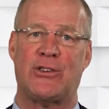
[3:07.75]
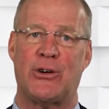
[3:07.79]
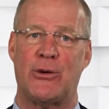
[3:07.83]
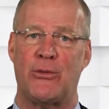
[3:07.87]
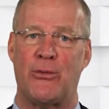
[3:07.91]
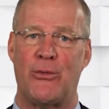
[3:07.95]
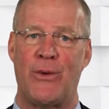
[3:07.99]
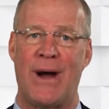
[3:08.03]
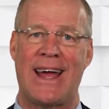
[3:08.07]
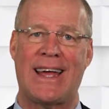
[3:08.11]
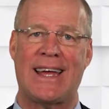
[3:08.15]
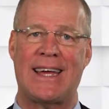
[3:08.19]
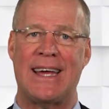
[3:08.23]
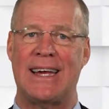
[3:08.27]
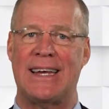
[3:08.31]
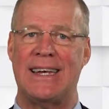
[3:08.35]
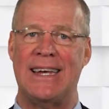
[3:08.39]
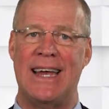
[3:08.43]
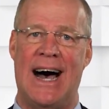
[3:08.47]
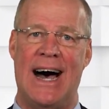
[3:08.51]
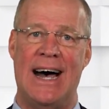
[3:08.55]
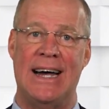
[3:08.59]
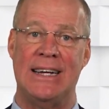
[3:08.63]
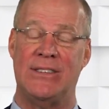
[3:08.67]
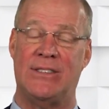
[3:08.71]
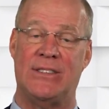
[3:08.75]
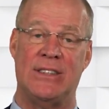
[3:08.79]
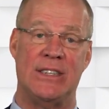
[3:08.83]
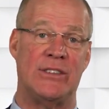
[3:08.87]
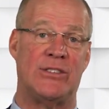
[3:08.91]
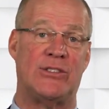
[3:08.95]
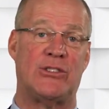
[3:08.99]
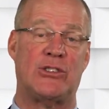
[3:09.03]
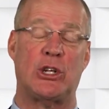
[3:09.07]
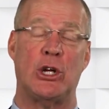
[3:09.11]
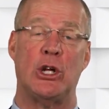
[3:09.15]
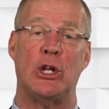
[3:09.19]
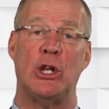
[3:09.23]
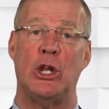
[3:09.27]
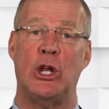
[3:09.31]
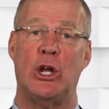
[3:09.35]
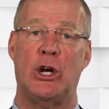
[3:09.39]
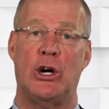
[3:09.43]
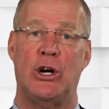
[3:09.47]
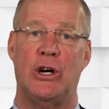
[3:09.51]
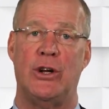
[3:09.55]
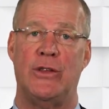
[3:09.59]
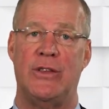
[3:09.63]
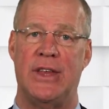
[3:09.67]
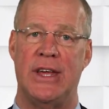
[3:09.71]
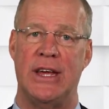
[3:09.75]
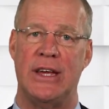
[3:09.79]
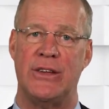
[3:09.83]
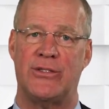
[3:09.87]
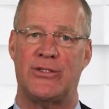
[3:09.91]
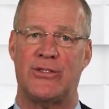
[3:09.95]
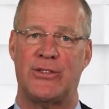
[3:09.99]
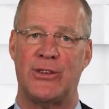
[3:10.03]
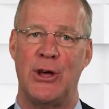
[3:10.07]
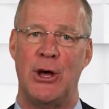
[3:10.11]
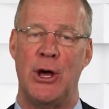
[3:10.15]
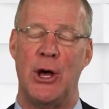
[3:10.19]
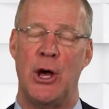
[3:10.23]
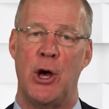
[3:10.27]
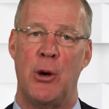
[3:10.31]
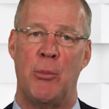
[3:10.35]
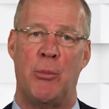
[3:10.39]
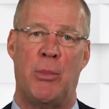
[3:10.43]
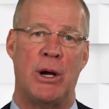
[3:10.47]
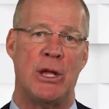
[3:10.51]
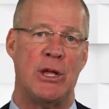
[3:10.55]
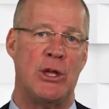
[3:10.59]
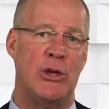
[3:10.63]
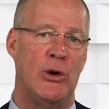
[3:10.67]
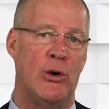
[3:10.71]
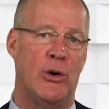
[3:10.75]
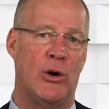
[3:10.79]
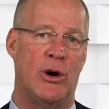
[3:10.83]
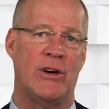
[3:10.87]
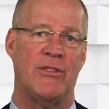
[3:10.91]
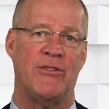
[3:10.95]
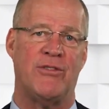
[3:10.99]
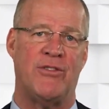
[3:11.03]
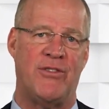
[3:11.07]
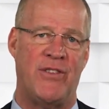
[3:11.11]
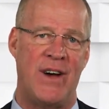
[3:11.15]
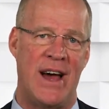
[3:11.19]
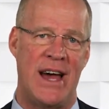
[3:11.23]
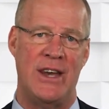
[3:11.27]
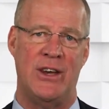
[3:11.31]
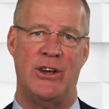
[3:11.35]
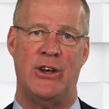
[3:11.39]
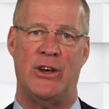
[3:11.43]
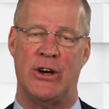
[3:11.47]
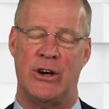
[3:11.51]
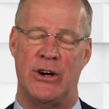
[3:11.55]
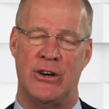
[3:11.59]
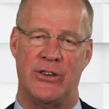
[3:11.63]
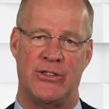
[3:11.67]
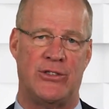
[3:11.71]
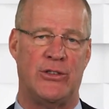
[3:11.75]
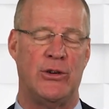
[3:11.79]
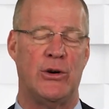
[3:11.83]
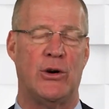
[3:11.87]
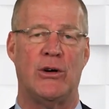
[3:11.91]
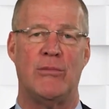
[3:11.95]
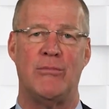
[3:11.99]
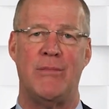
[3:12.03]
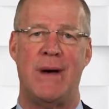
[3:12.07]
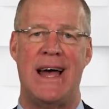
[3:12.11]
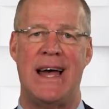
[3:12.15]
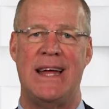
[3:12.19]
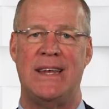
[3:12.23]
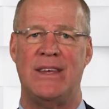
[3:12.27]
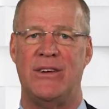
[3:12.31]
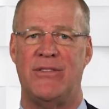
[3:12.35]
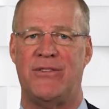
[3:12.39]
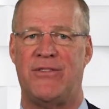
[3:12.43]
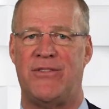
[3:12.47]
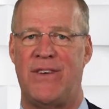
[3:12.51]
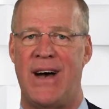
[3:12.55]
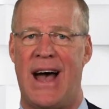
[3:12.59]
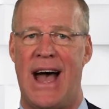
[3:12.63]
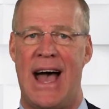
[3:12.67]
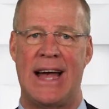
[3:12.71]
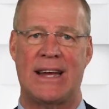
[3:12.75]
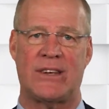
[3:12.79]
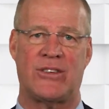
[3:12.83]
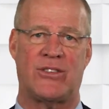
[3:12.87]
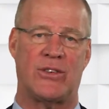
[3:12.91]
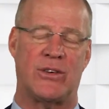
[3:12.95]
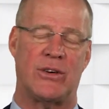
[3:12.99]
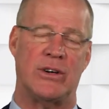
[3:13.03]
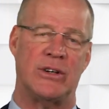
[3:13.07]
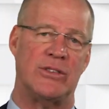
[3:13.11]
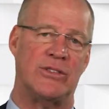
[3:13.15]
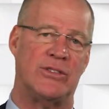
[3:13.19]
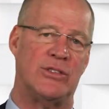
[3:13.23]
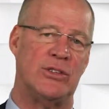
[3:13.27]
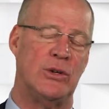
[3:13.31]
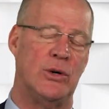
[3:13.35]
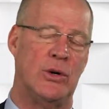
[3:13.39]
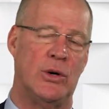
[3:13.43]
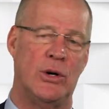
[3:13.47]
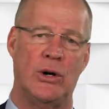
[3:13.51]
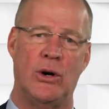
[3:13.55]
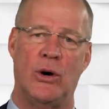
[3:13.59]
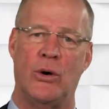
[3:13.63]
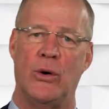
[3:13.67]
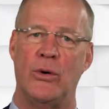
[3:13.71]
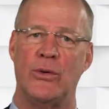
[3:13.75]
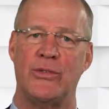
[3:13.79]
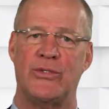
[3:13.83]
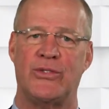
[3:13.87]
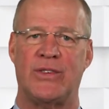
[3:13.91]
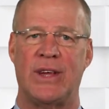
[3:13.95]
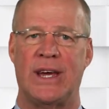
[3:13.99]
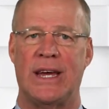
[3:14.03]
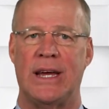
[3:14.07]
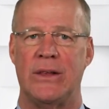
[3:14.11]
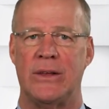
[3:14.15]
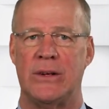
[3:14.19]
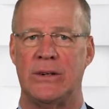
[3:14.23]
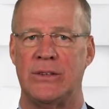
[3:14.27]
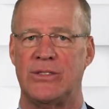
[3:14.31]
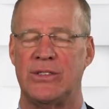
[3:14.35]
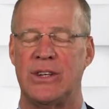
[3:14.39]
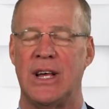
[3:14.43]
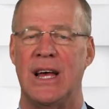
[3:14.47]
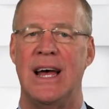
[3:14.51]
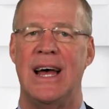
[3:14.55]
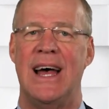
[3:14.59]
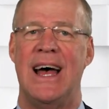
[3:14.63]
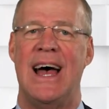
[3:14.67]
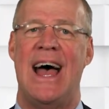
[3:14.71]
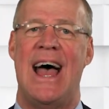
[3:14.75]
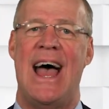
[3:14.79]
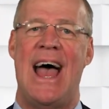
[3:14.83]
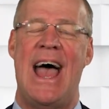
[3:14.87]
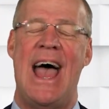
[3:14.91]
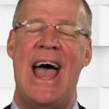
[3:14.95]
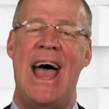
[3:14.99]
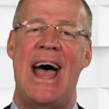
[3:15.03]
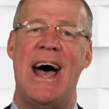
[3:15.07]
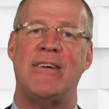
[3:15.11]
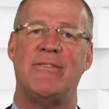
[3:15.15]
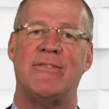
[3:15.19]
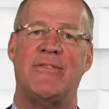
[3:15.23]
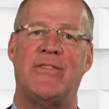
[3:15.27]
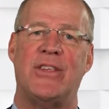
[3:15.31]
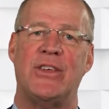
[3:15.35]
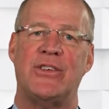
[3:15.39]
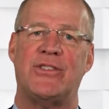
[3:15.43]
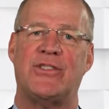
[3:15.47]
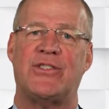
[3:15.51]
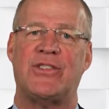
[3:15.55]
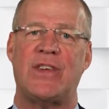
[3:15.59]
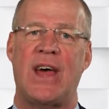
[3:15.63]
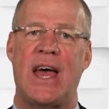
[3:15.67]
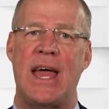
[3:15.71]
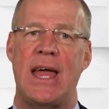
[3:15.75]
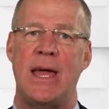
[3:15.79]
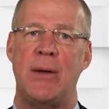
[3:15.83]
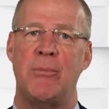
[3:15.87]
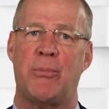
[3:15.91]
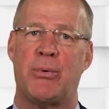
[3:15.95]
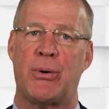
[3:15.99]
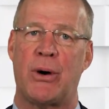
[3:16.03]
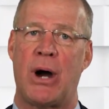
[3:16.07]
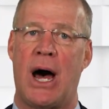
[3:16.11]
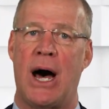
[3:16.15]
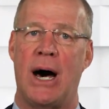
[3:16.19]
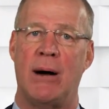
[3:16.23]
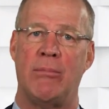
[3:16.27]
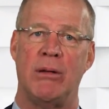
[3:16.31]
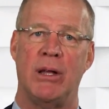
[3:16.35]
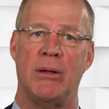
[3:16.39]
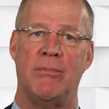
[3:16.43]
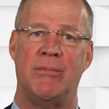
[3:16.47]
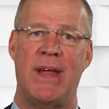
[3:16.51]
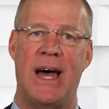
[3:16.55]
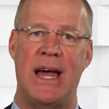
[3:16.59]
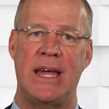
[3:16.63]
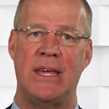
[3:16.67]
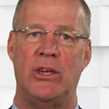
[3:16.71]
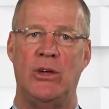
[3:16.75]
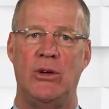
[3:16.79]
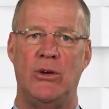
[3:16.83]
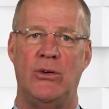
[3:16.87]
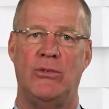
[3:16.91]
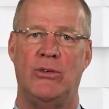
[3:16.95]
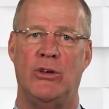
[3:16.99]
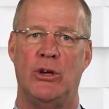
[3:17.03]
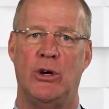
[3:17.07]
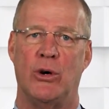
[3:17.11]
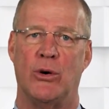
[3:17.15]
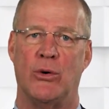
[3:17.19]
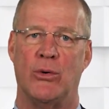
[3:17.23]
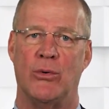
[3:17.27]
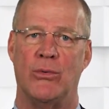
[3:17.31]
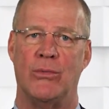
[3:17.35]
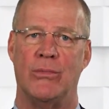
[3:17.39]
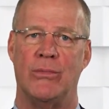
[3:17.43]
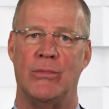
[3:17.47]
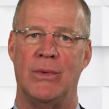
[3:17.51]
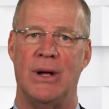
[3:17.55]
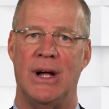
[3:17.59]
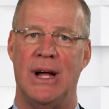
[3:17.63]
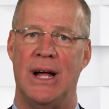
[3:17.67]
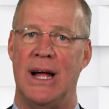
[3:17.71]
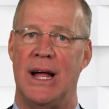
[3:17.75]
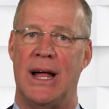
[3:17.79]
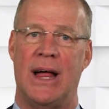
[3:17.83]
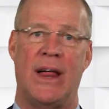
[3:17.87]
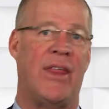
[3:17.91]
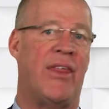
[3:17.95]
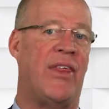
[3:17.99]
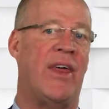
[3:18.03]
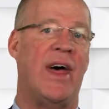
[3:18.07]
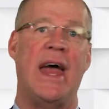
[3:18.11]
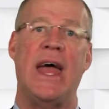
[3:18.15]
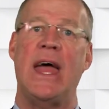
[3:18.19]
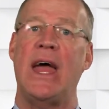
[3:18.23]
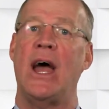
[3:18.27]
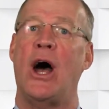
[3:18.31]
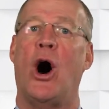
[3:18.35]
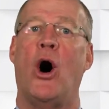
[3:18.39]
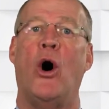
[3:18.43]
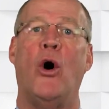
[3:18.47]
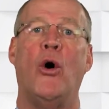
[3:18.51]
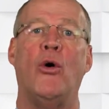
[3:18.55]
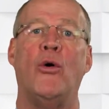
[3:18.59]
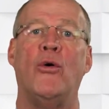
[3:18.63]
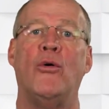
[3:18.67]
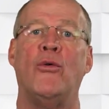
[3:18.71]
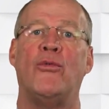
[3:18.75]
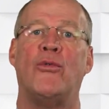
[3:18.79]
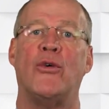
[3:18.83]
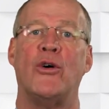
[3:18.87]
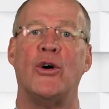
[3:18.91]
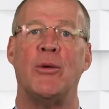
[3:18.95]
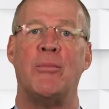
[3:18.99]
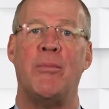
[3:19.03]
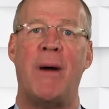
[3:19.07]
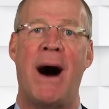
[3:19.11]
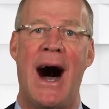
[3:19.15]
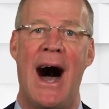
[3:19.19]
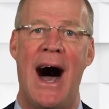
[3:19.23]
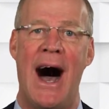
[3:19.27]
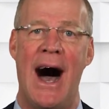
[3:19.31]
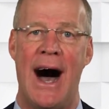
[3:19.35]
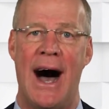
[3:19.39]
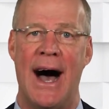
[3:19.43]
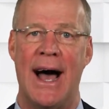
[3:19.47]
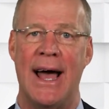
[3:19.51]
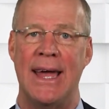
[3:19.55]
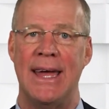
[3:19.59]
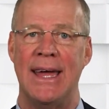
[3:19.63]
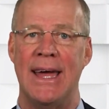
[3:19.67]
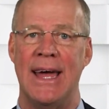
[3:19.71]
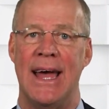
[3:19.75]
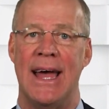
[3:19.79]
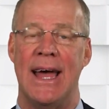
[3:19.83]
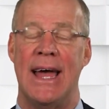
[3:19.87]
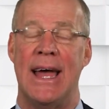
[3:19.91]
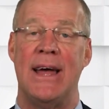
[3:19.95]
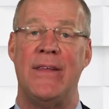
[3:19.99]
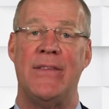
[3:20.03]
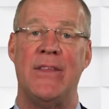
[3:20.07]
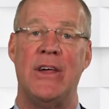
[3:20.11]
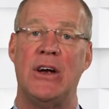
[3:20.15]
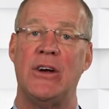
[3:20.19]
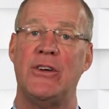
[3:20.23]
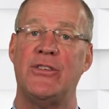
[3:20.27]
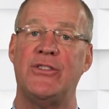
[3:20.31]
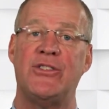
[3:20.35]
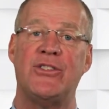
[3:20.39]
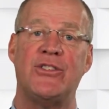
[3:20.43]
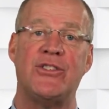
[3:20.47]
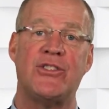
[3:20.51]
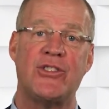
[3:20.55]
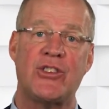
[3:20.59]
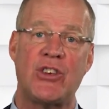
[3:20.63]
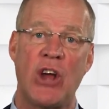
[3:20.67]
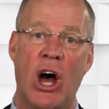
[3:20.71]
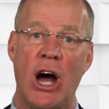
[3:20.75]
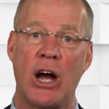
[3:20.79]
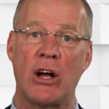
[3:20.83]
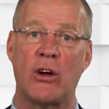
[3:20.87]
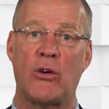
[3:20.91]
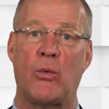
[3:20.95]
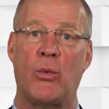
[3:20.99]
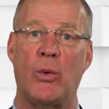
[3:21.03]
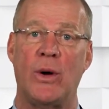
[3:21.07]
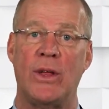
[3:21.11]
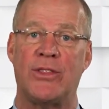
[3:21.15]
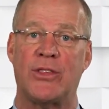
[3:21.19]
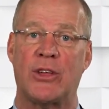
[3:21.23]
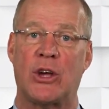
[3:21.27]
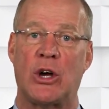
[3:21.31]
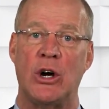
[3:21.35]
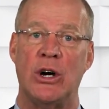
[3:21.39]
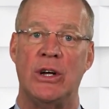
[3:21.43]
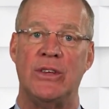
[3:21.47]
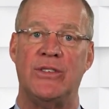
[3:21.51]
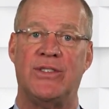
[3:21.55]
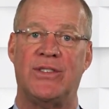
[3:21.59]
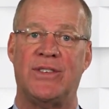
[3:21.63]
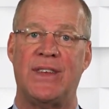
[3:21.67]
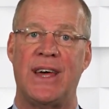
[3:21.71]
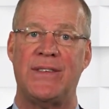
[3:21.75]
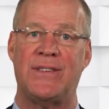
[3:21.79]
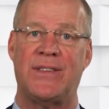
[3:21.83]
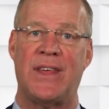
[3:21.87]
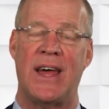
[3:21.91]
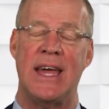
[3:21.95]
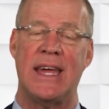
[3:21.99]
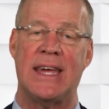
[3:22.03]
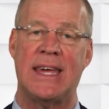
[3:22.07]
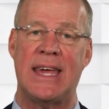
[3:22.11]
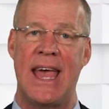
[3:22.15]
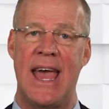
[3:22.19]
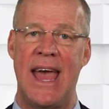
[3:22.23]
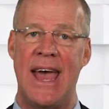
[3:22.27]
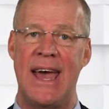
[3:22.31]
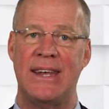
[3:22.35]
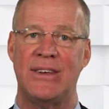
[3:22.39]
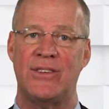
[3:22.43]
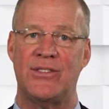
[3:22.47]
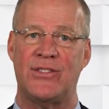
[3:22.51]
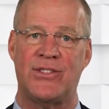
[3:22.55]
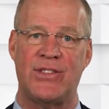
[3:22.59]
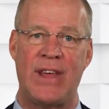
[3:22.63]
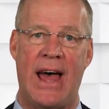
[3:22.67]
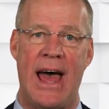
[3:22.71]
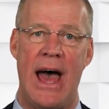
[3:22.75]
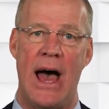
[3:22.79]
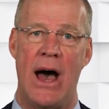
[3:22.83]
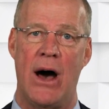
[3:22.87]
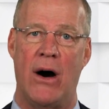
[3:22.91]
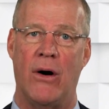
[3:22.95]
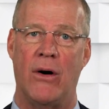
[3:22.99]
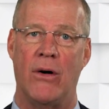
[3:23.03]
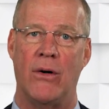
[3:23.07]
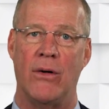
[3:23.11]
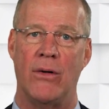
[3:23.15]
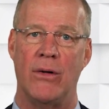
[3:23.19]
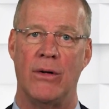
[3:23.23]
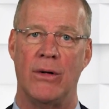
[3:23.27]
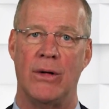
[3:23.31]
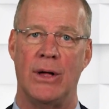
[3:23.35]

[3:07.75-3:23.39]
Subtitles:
to recognize this, to learn this. But your vendors, your manufacturers, your wholesalers have the same problem that you do. They overbuy and they're stuck with goods that they can't sell.